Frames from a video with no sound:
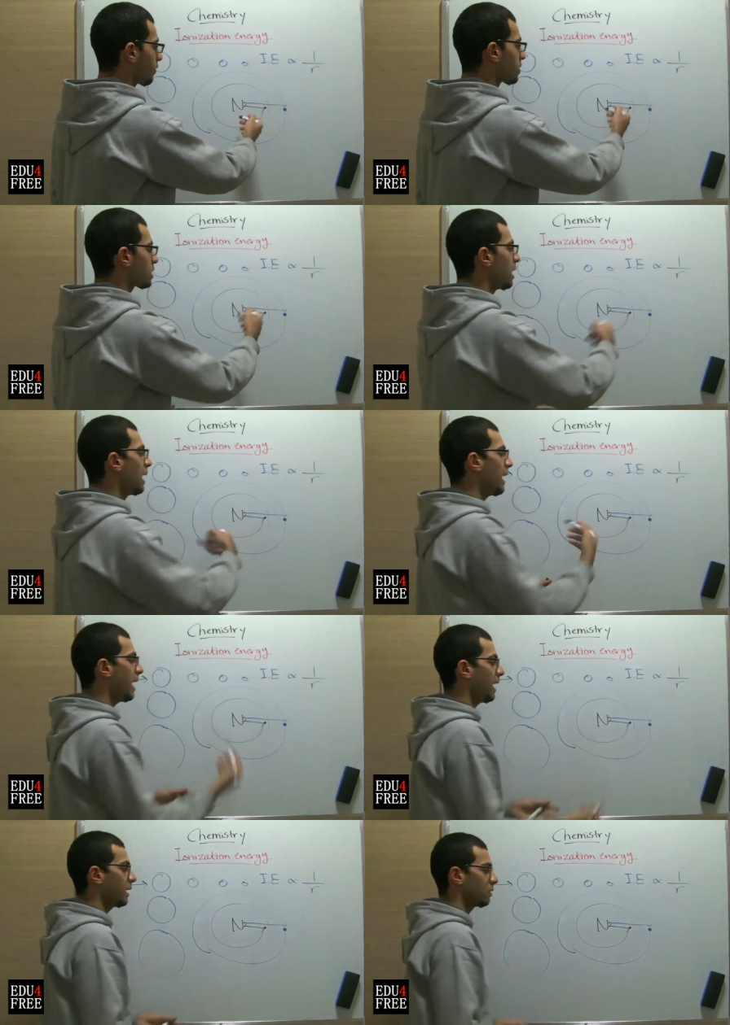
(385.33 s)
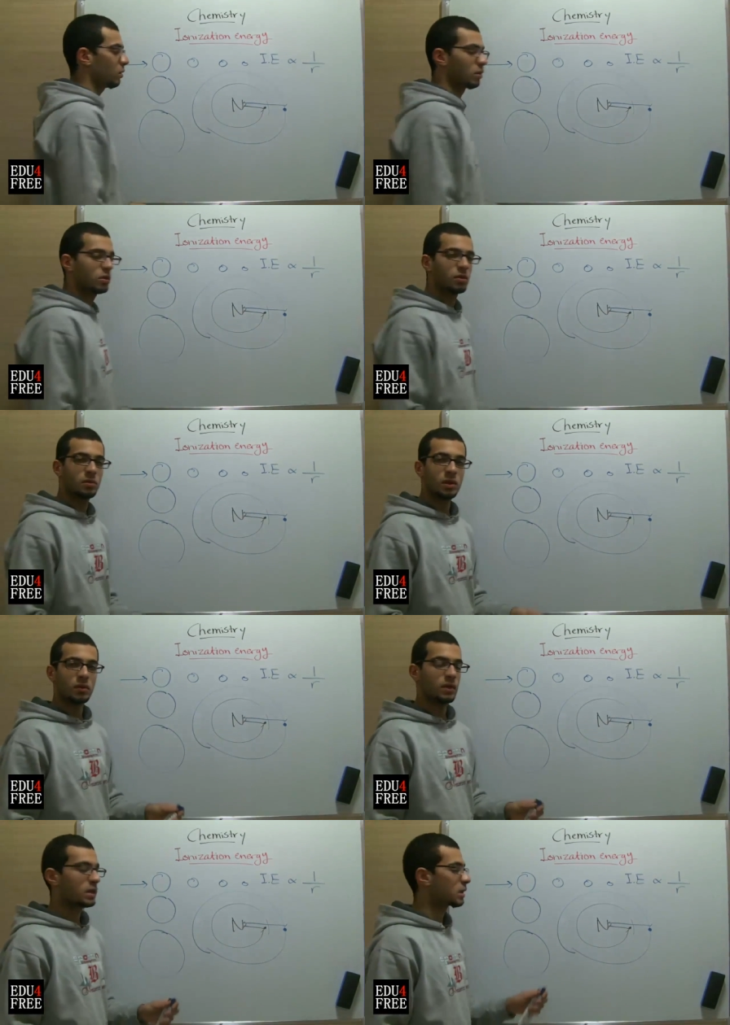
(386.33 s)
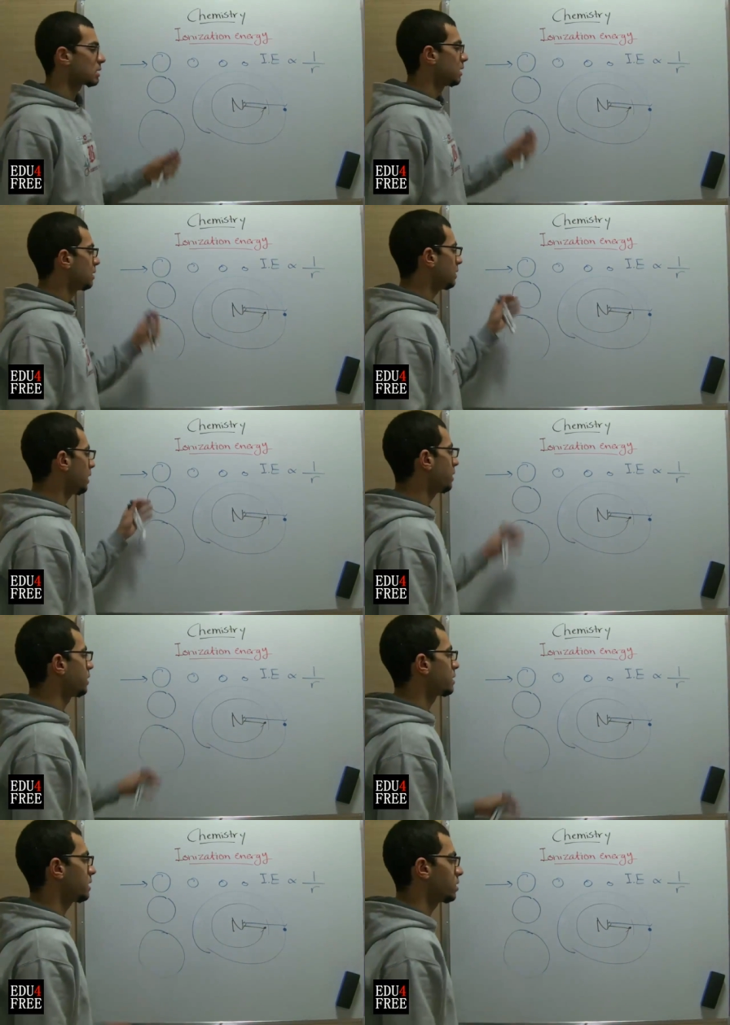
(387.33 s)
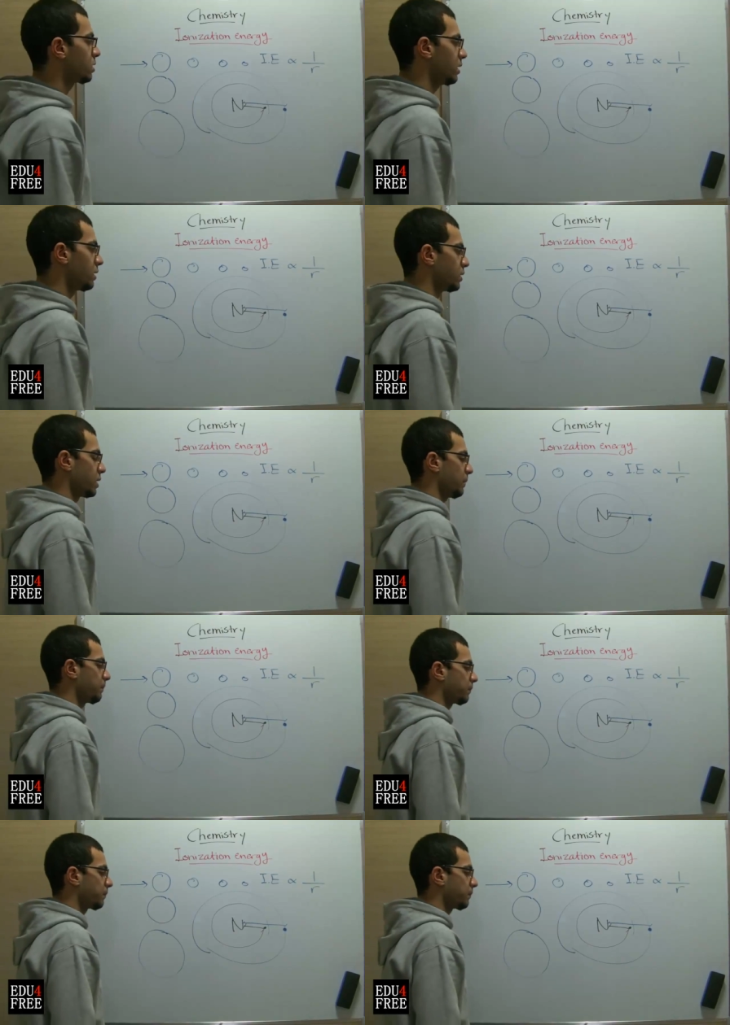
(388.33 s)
force and also decreases the ionization energy.